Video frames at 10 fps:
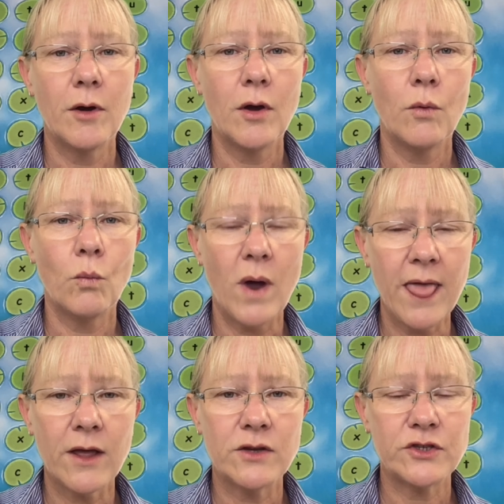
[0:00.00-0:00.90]
One of
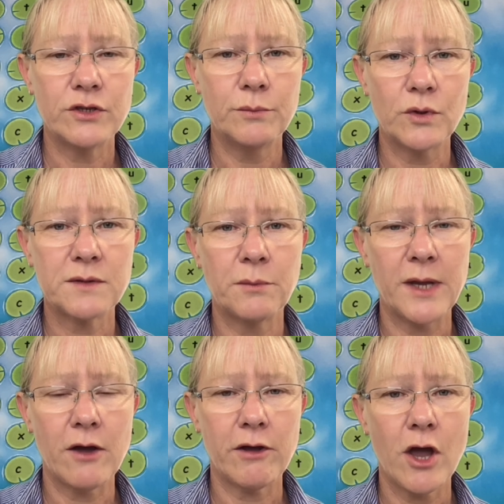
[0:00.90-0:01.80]
those 2 books will be
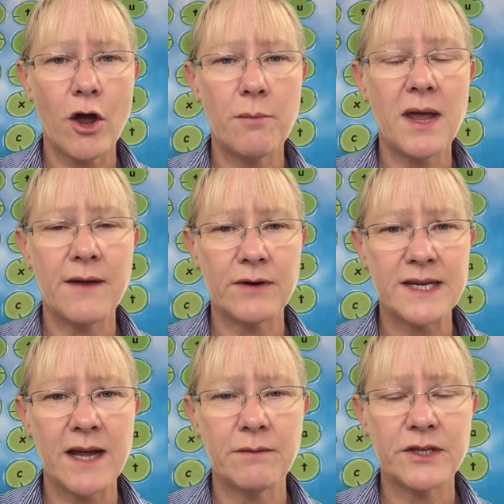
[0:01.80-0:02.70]
going home every day
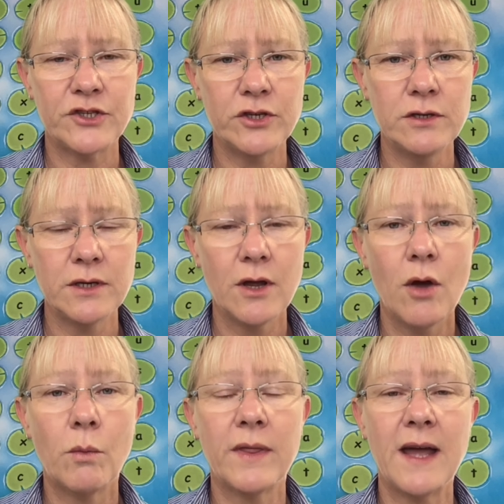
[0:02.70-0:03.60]
with the student, while
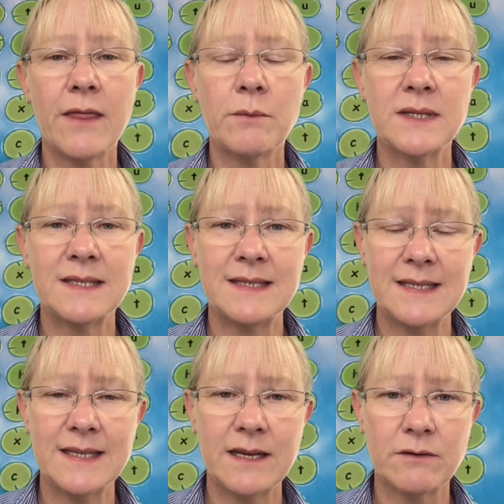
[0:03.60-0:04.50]
the other one sits
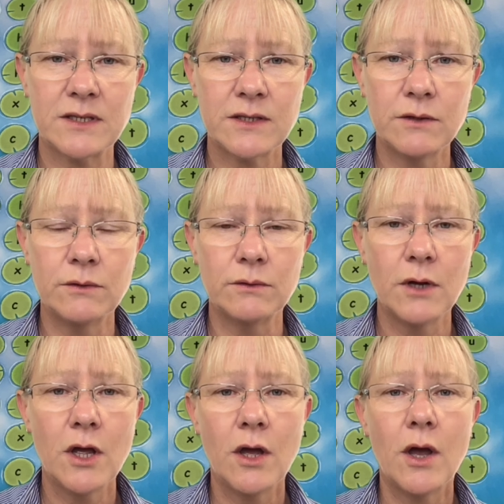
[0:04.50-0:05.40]
here at school
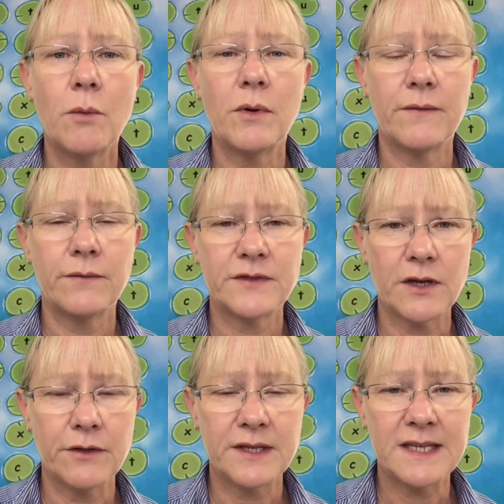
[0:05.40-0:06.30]
so the
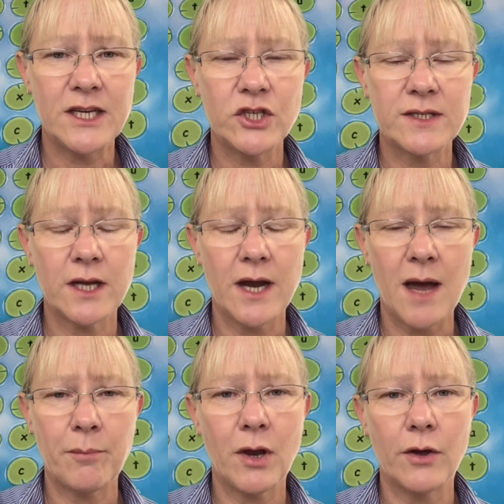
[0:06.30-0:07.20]
teachers can
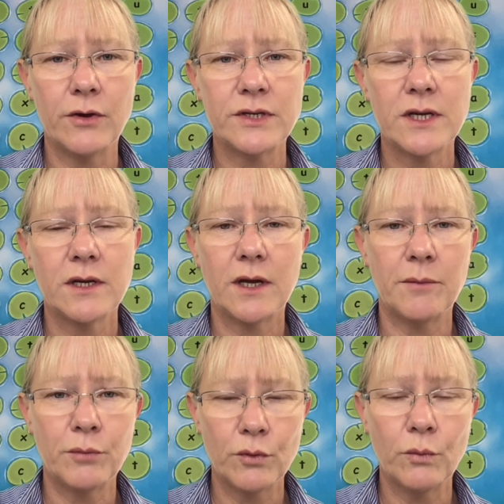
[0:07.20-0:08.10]
upload and
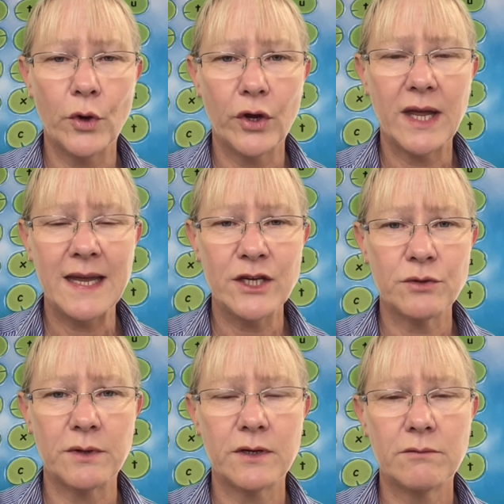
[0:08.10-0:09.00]
put work into it
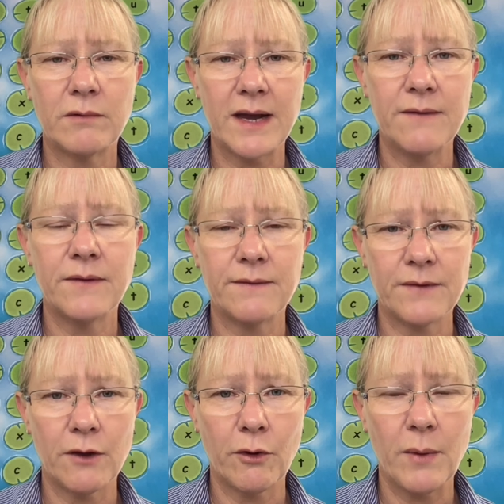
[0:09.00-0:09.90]
ready for the
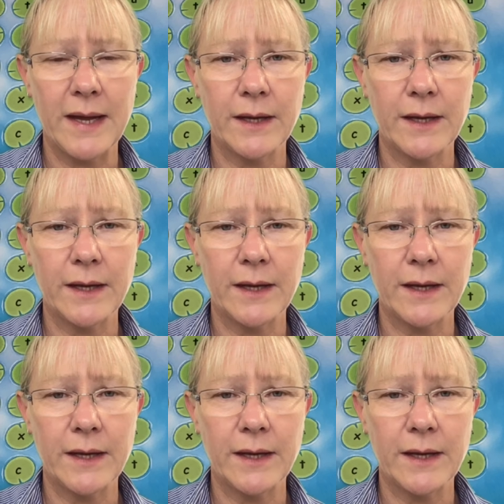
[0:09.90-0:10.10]
following week.